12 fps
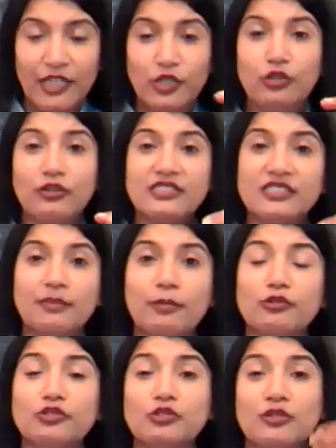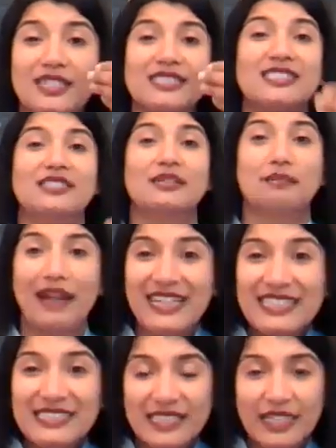You're supposed to
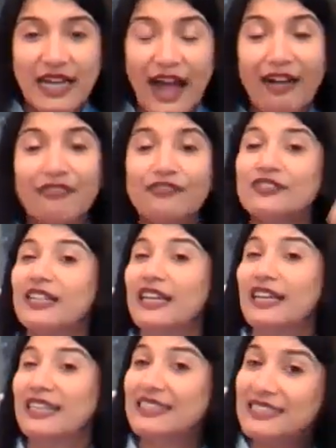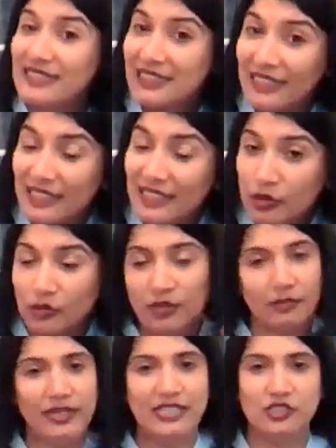customize it after listening to
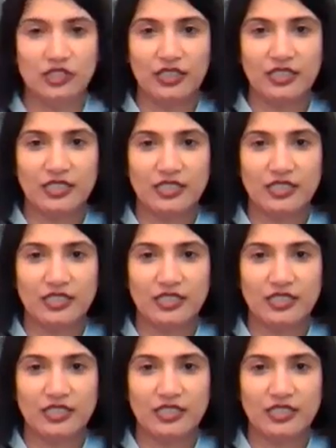the patient.